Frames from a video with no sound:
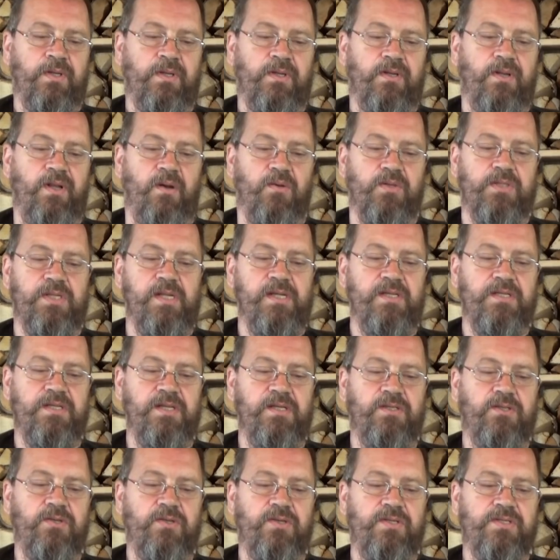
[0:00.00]
Now, I was
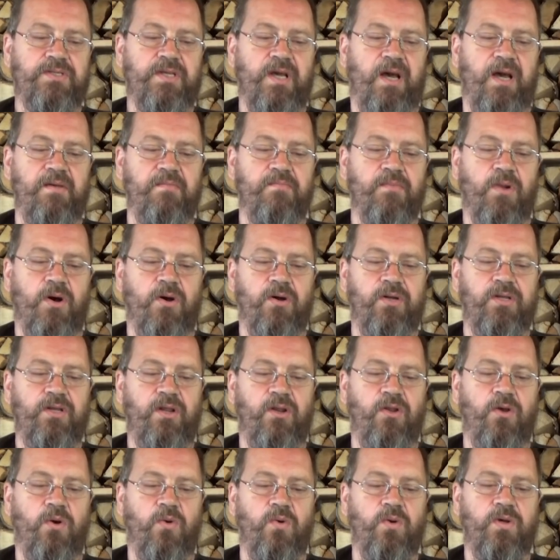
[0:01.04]
listening to this guy, Marty
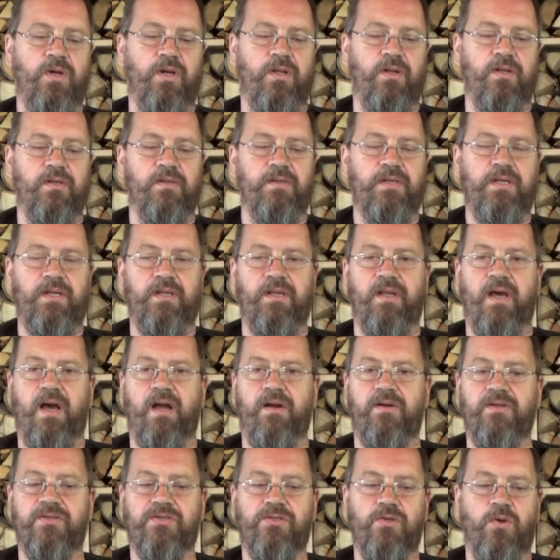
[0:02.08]
Logan, in
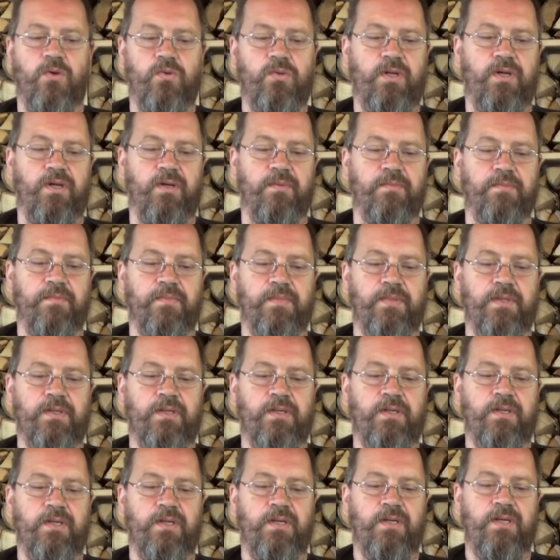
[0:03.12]
Arizona.
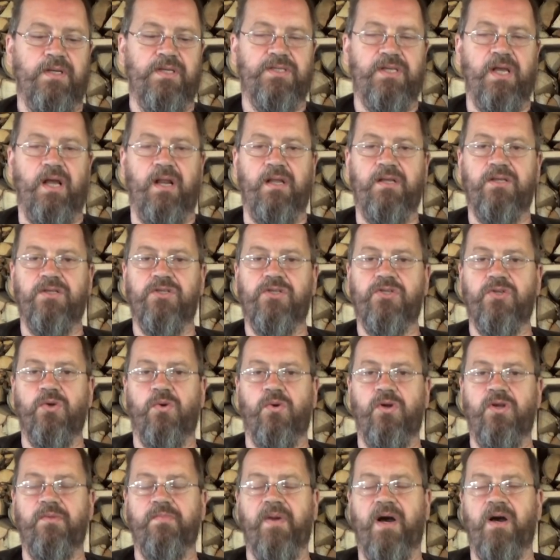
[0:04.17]
He's telling the
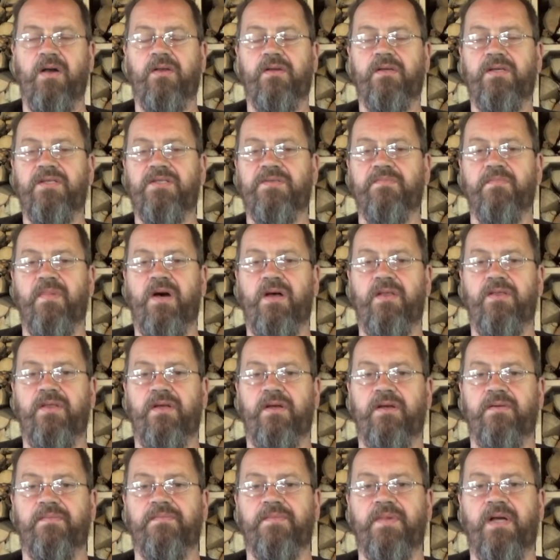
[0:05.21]
story about his
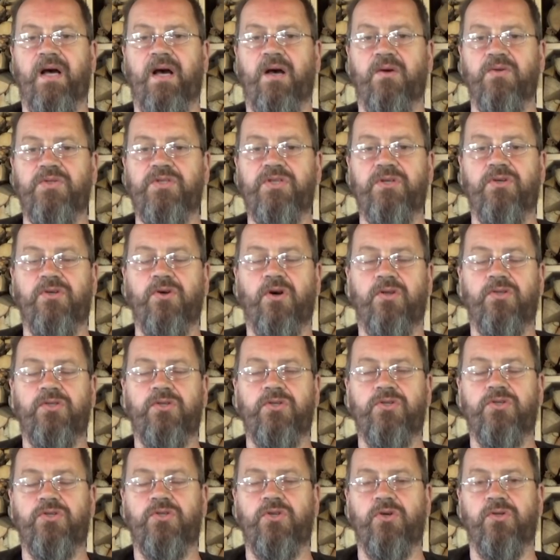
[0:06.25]
mother, how she got the
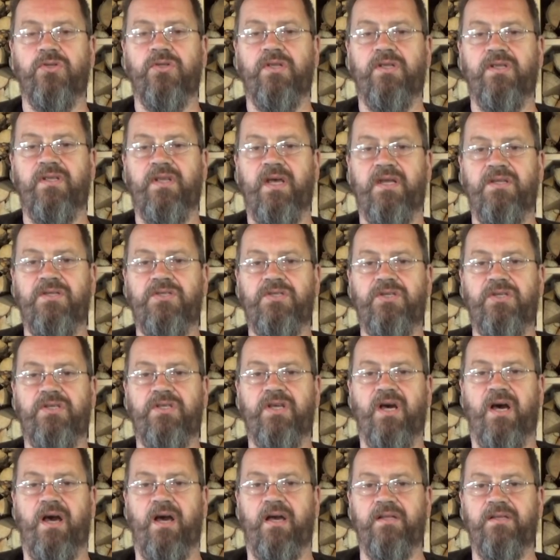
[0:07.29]
shot and then she
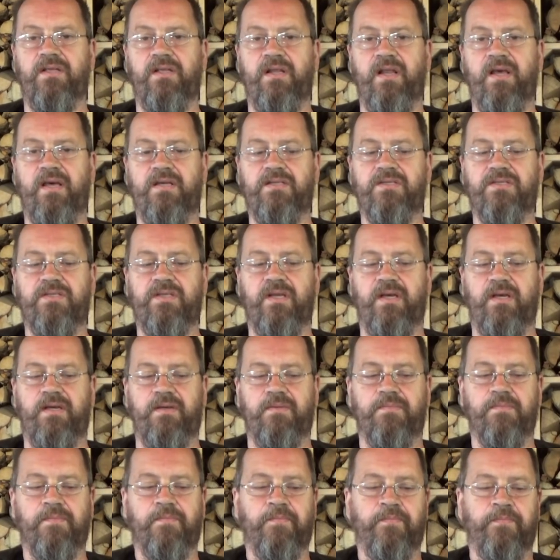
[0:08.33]
died the next day.
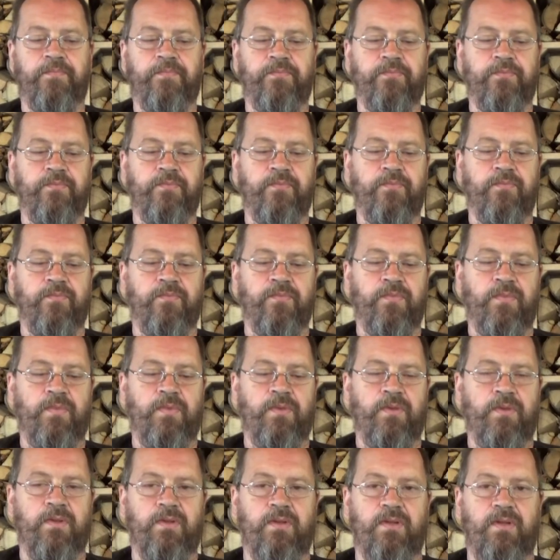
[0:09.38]

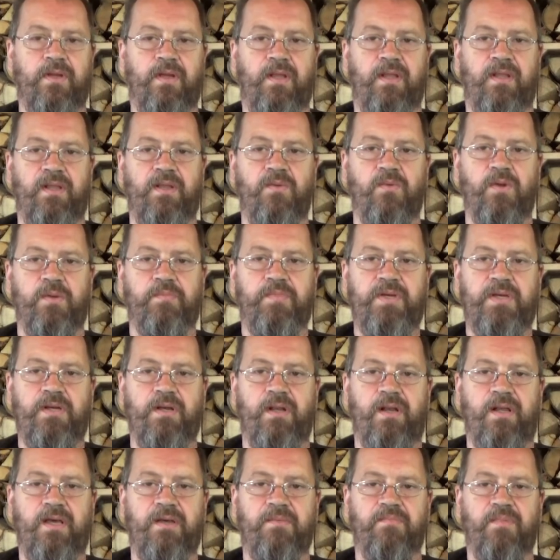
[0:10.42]
And there will be a
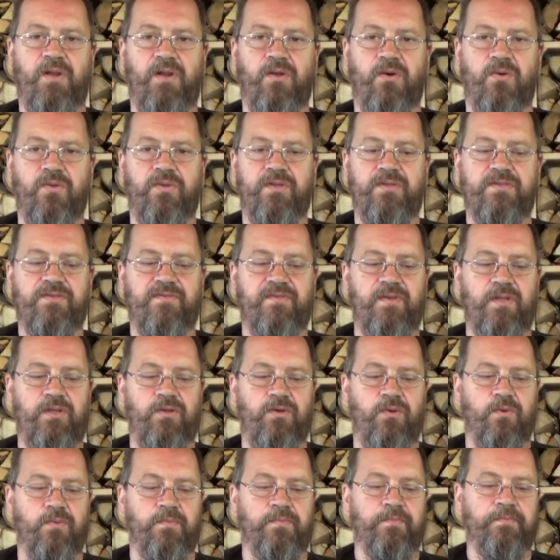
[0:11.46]
link below this
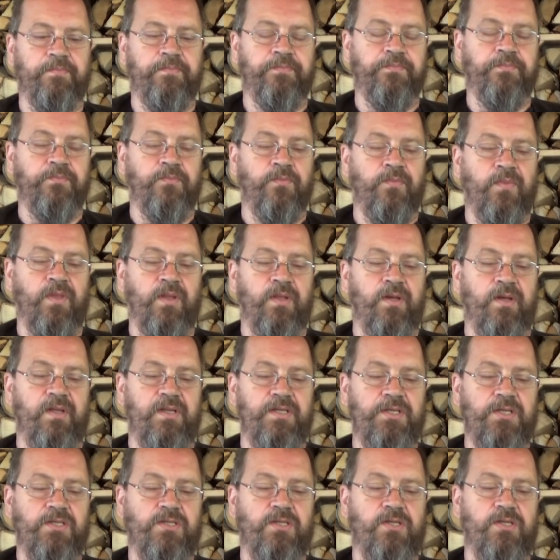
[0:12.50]
video.
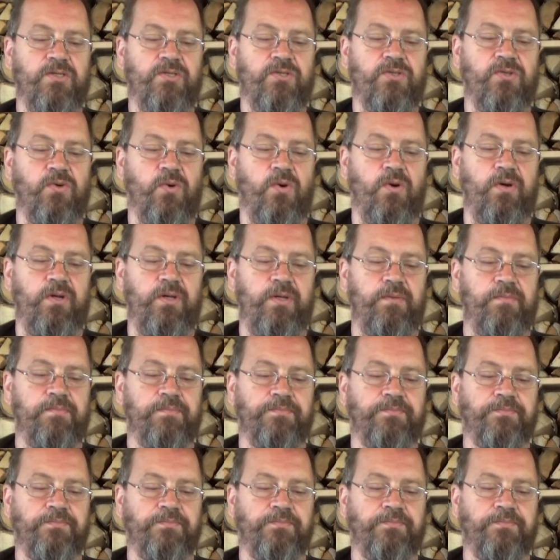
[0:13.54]
This is the story.